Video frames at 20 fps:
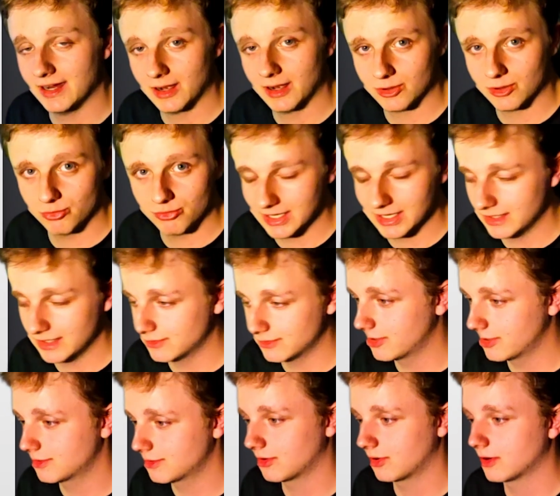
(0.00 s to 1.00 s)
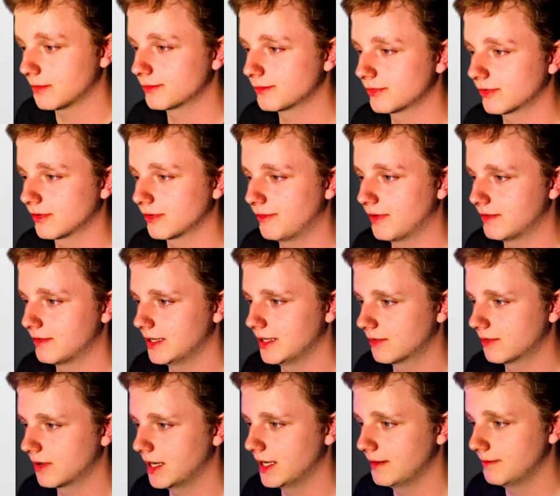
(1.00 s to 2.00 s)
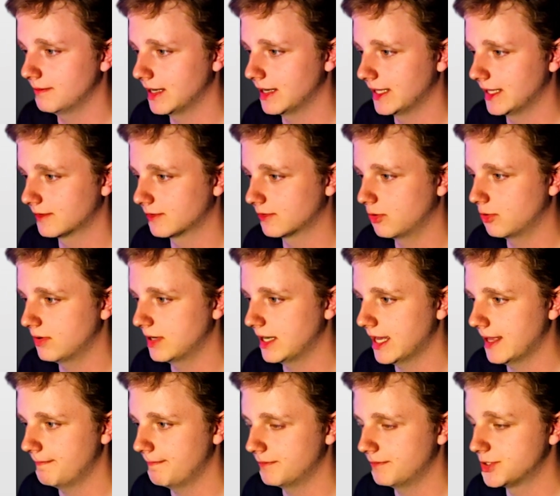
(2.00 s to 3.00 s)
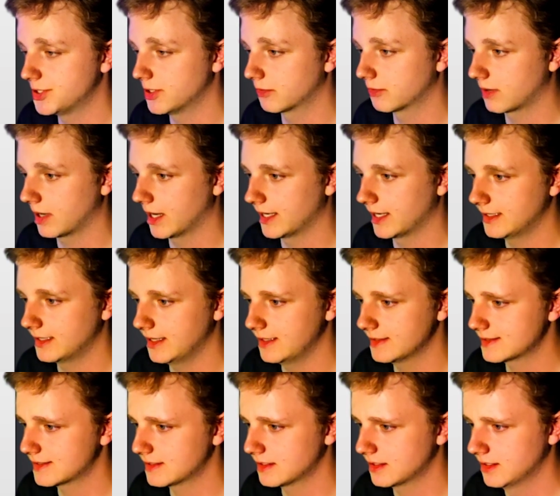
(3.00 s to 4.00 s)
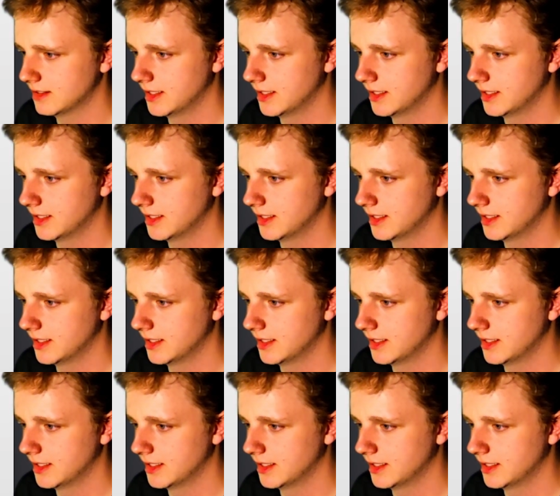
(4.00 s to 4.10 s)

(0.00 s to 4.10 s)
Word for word: agree to the terms very easily. Let's do that, just like this.